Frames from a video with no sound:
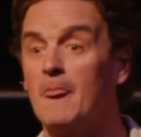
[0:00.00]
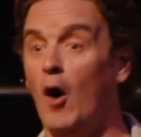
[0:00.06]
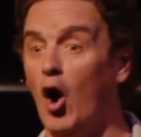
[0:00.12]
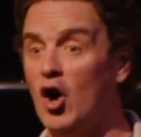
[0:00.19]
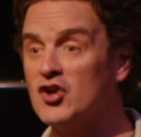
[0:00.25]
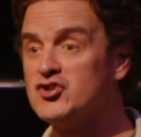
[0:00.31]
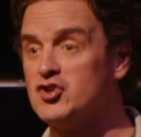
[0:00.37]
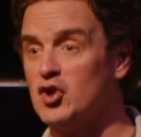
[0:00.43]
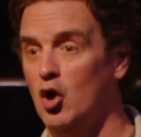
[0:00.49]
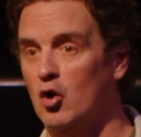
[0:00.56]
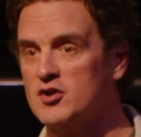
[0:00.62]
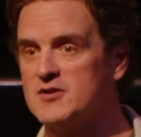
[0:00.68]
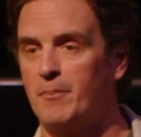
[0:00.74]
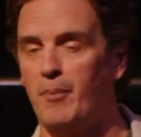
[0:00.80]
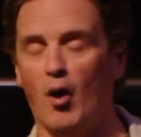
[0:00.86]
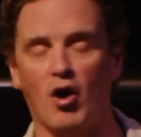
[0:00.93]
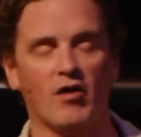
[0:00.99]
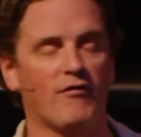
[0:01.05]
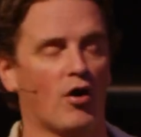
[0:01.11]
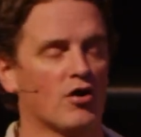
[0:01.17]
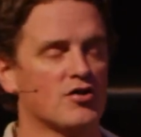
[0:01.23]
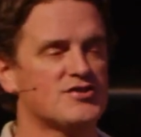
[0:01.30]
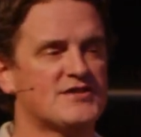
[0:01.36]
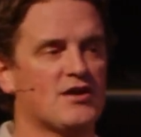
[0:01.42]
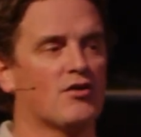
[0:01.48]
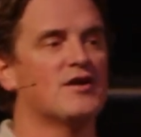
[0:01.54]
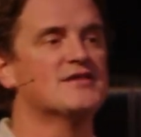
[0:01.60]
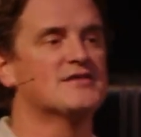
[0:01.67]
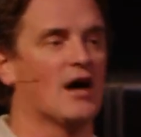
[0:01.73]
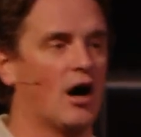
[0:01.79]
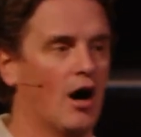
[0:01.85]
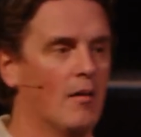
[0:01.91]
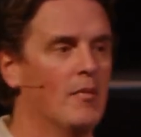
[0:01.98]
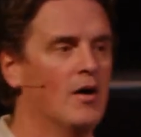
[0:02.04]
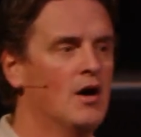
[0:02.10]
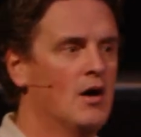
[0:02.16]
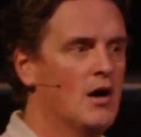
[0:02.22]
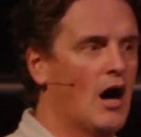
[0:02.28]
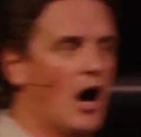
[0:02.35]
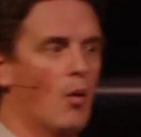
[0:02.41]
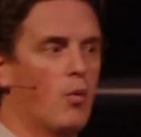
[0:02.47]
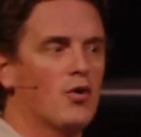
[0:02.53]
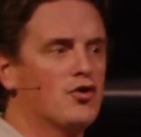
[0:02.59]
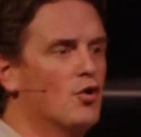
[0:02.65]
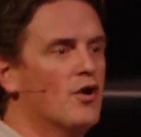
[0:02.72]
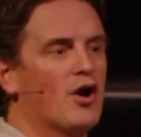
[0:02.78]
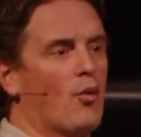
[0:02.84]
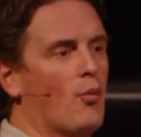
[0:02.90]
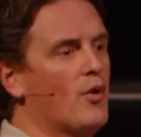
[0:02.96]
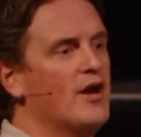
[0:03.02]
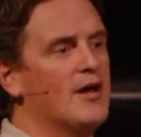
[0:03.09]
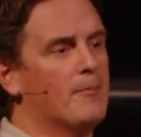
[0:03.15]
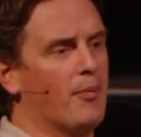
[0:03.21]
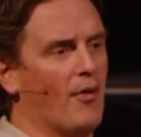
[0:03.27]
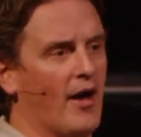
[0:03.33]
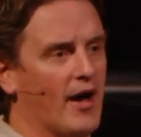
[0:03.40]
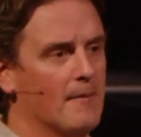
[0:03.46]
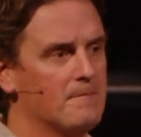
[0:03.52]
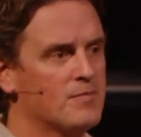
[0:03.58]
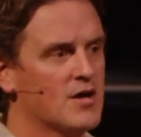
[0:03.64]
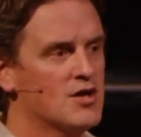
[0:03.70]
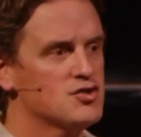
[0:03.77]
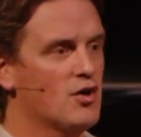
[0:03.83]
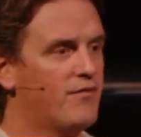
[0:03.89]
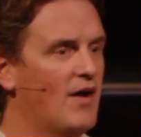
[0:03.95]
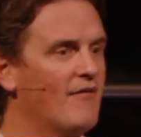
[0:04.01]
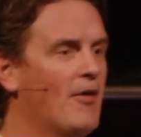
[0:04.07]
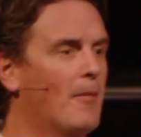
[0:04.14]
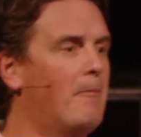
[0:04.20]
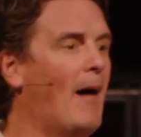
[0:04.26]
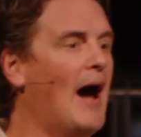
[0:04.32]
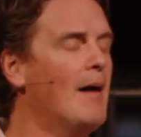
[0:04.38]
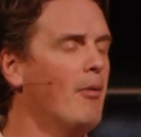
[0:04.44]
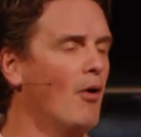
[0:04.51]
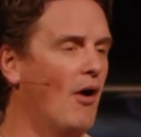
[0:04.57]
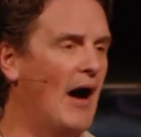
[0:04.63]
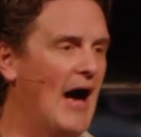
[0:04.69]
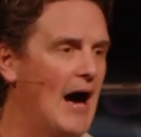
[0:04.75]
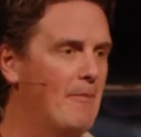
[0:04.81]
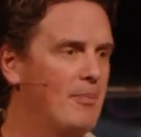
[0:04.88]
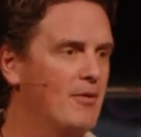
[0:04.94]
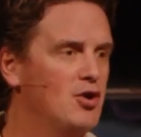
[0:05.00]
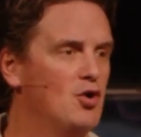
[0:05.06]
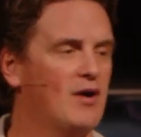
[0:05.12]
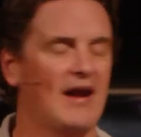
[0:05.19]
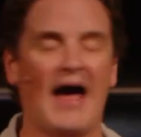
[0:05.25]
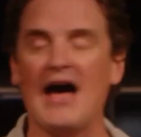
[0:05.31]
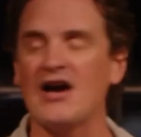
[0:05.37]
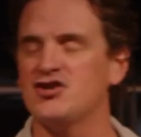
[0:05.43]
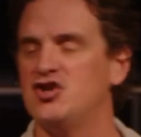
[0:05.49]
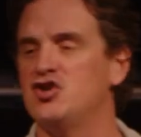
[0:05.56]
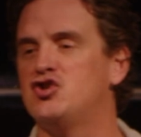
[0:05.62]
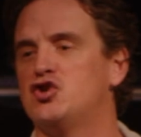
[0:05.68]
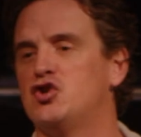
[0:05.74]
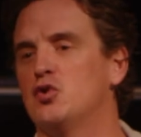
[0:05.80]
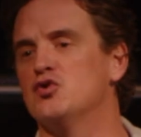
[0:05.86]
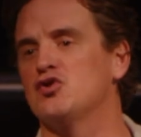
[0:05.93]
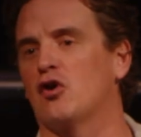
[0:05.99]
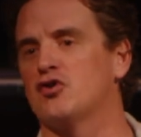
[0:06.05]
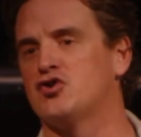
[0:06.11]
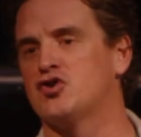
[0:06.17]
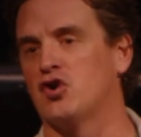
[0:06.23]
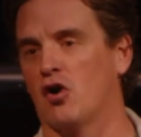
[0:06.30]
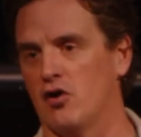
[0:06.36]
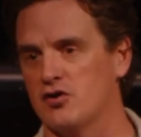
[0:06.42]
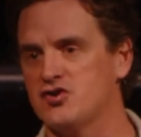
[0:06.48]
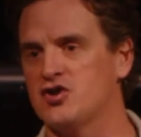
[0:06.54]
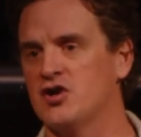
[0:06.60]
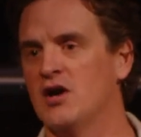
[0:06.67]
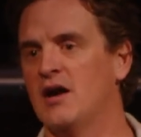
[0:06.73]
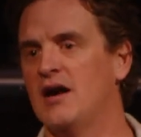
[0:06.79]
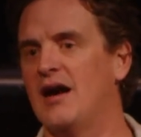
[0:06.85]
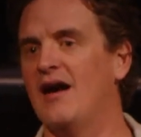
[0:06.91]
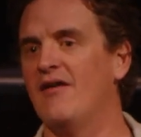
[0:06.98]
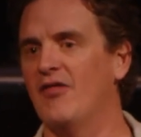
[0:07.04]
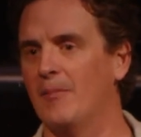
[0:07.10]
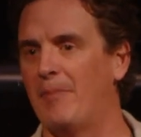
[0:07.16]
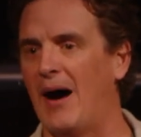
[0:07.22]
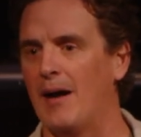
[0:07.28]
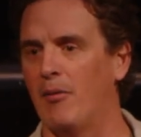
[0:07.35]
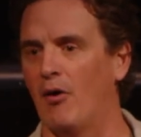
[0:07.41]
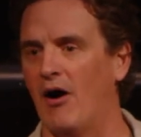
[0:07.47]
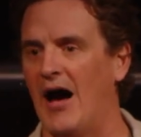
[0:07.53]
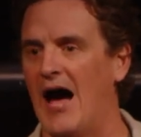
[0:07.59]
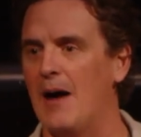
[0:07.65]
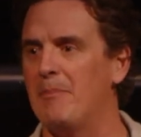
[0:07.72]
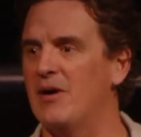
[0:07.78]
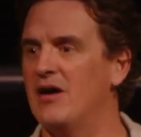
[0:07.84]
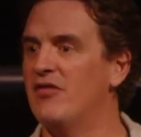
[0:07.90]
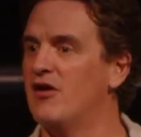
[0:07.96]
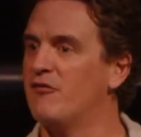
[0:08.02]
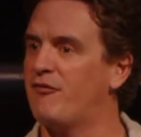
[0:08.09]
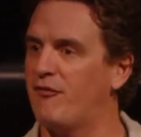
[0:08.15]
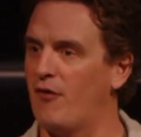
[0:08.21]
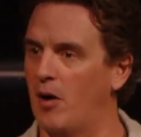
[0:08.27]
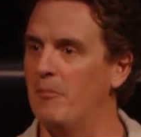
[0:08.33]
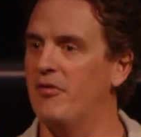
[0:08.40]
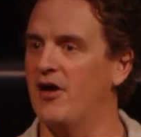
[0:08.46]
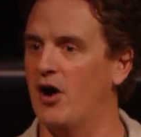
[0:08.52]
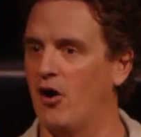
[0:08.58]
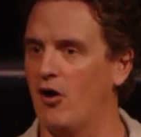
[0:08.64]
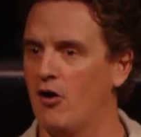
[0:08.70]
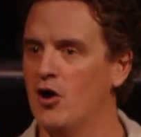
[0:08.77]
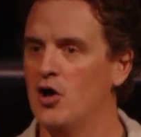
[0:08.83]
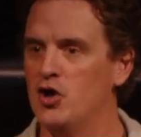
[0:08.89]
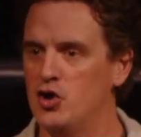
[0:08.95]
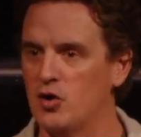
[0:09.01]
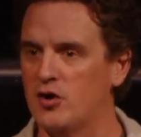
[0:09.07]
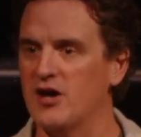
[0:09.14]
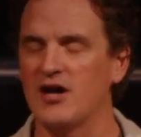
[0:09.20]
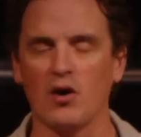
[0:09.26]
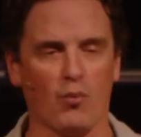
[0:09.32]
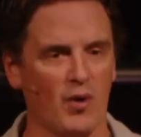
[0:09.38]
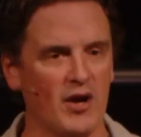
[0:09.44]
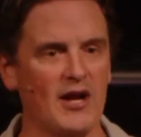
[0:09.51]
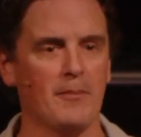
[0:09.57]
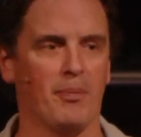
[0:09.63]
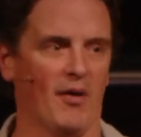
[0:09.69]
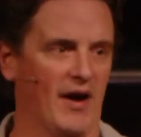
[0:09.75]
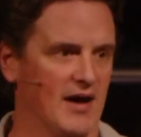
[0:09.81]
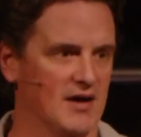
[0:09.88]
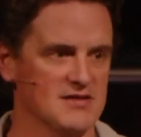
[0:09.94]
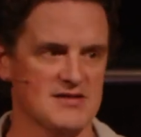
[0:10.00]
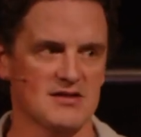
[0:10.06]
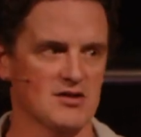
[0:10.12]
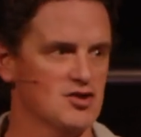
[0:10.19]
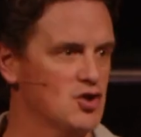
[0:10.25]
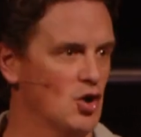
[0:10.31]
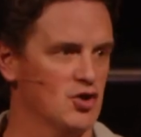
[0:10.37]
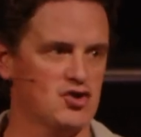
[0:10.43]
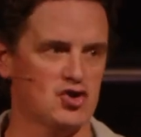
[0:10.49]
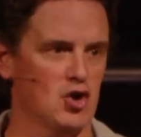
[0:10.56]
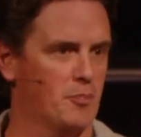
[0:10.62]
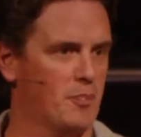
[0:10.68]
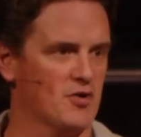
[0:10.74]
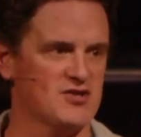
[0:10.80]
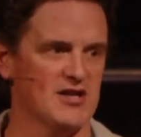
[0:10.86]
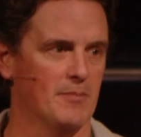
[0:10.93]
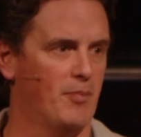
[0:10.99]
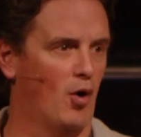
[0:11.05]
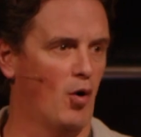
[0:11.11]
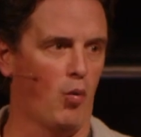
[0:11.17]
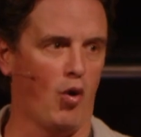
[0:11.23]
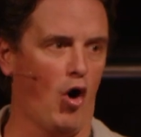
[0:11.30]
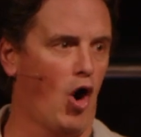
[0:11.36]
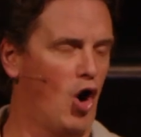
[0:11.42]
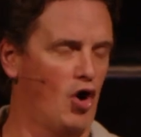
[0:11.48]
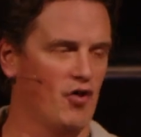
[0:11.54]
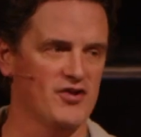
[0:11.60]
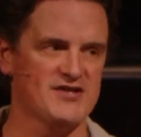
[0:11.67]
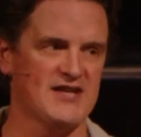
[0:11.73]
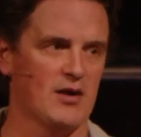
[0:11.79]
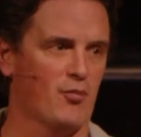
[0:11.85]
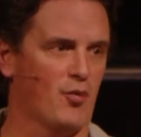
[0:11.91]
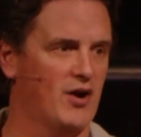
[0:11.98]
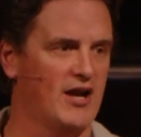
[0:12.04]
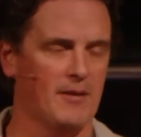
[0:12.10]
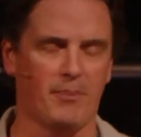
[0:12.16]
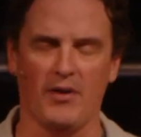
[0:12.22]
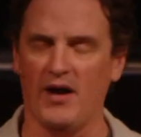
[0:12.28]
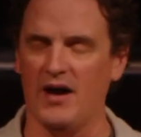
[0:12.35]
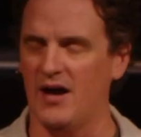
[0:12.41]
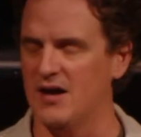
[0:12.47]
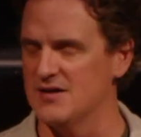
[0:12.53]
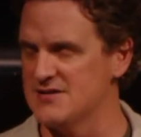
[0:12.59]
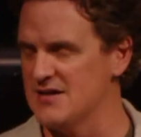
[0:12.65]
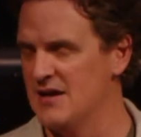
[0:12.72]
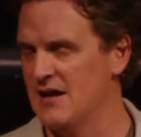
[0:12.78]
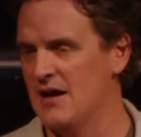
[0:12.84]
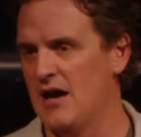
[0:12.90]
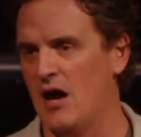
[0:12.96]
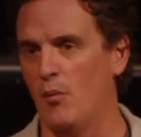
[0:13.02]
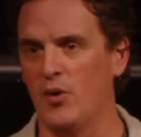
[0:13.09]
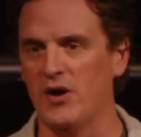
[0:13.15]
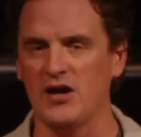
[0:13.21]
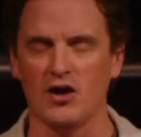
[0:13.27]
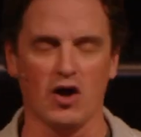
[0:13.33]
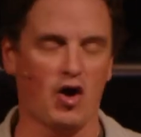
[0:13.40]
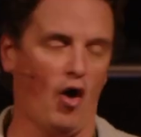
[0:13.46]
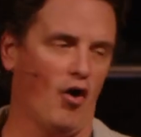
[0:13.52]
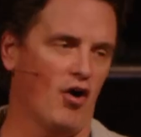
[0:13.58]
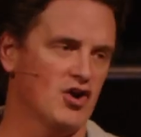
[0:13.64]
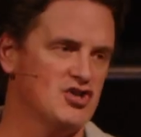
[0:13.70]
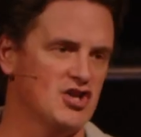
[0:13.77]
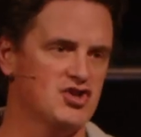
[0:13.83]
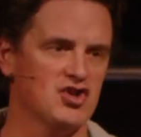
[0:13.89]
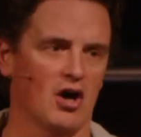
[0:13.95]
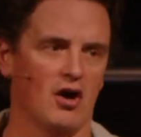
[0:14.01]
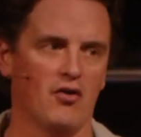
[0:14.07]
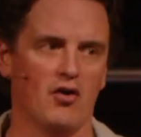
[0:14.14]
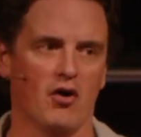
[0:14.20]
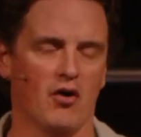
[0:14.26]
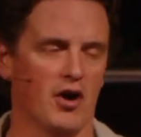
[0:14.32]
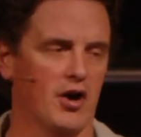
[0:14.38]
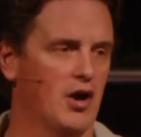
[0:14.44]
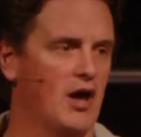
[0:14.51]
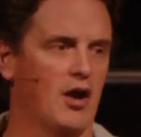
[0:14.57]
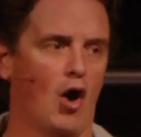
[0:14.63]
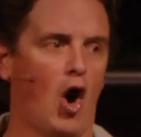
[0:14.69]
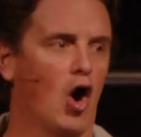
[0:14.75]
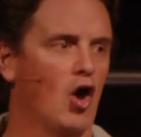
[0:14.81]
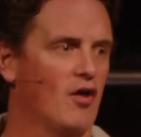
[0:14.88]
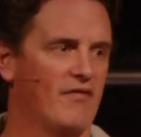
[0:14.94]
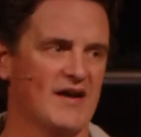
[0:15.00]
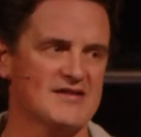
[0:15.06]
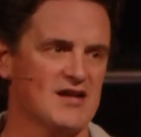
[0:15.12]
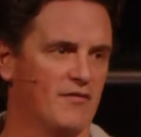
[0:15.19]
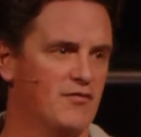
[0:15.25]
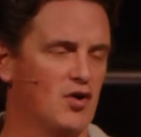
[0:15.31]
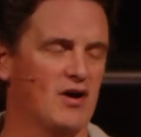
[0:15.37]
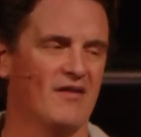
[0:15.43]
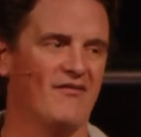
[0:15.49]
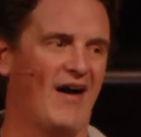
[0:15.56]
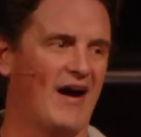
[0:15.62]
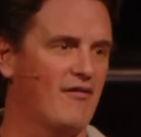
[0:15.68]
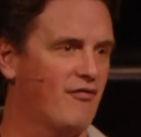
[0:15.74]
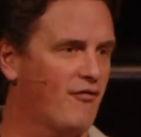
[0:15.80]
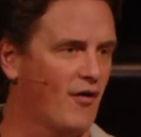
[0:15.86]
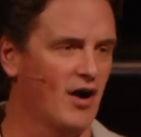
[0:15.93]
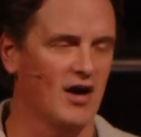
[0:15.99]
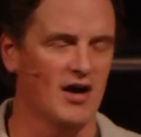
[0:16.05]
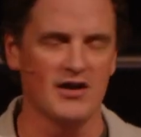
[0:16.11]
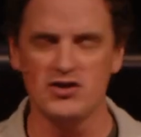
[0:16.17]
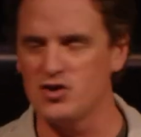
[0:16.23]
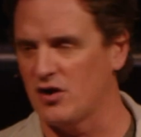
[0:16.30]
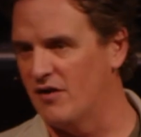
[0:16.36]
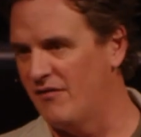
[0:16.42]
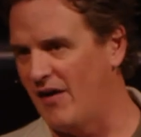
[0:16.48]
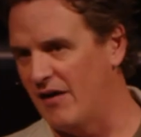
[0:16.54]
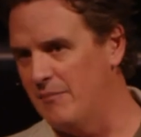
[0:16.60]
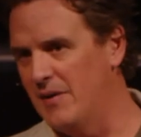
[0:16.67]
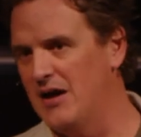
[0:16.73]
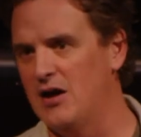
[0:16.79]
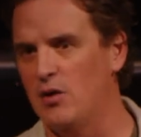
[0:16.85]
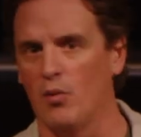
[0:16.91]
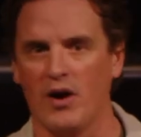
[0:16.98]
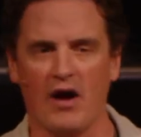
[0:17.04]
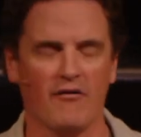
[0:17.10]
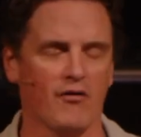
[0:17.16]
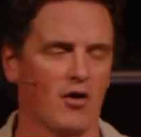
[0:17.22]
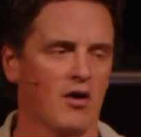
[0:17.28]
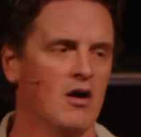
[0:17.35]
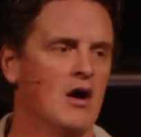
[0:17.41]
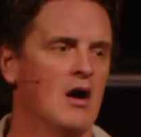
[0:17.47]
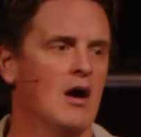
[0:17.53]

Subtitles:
Also, as a part of our series hub, we're doing a reading plan. So if you have the Bible app, you can actually choose our church in the Bible app, and then from there, you can get reading plans. So it's super simple. We're all on the same reading plans, and we can encourage each other and all of that stuff. You can invite friends. You can invite me, whatever.